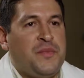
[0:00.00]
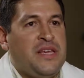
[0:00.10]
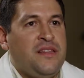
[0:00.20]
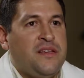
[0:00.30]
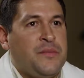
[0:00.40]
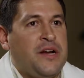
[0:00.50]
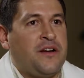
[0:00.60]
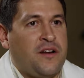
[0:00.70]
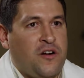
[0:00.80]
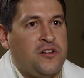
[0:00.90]
me, the
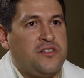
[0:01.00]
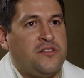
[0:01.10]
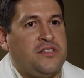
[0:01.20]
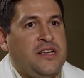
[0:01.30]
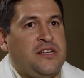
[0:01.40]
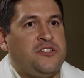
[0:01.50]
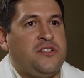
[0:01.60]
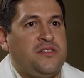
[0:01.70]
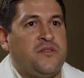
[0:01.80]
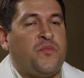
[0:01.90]
American Heart
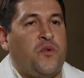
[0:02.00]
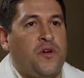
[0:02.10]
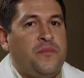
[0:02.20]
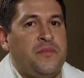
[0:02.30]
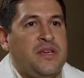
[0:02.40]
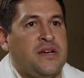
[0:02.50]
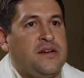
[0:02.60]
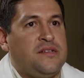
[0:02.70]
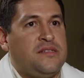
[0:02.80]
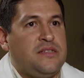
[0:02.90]
Association is important
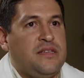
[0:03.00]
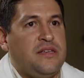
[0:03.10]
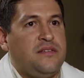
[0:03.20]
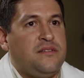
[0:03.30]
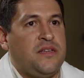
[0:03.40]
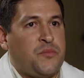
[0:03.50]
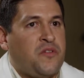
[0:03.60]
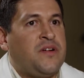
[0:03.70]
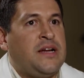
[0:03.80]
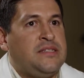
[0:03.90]
because it
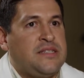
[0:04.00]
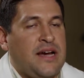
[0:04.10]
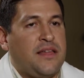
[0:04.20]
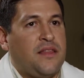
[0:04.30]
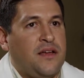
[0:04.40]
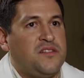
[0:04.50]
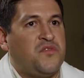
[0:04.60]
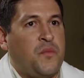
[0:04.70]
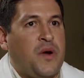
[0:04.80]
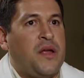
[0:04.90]
provides
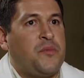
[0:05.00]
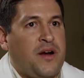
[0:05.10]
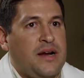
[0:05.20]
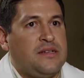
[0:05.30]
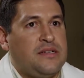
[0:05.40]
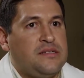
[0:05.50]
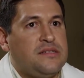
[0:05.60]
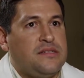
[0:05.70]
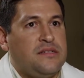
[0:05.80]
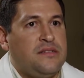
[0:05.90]
guidelines for my
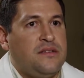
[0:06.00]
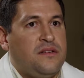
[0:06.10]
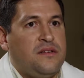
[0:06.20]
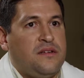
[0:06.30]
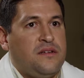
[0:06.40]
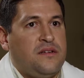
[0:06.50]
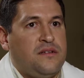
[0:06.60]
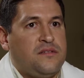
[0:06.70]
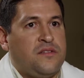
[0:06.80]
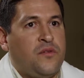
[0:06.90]
practice.
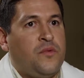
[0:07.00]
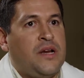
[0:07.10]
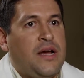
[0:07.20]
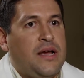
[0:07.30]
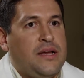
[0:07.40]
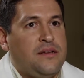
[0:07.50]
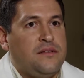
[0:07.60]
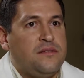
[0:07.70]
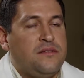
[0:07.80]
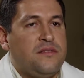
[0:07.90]
So when I
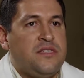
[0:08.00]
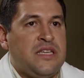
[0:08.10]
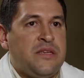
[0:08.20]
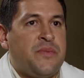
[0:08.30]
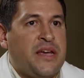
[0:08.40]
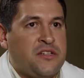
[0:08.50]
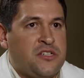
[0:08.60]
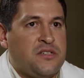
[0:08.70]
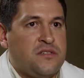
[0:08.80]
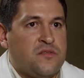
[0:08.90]
see
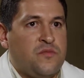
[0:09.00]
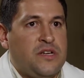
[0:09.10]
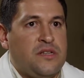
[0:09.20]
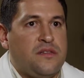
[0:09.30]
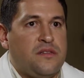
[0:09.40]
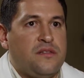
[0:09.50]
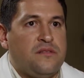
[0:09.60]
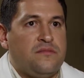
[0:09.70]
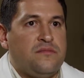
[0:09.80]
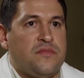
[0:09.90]
patients with
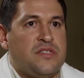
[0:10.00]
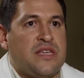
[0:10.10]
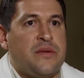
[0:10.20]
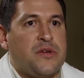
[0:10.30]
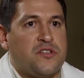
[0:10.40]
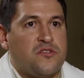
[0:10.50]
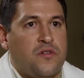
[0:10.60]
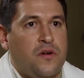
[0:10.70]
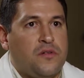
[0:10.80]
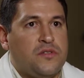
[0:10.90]
ischemic
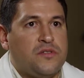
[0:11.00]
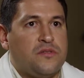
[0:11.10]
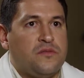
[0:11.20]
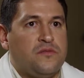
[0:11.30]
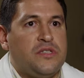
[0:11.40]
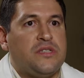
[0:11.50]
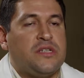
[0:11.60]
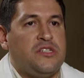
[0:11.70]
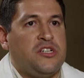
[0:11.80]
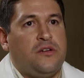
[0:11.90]
strokes, with
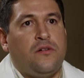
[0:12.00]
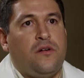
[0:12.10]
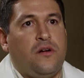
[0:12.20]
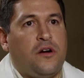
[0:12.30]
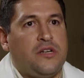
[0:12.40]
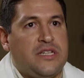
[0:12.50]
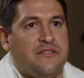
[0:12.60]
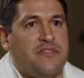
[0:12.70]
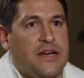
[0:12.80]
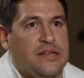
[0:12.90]
congenital heart
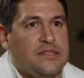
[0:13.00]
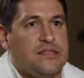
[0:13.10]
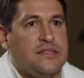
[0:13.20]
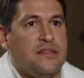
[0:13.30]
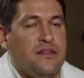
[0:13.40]
defects,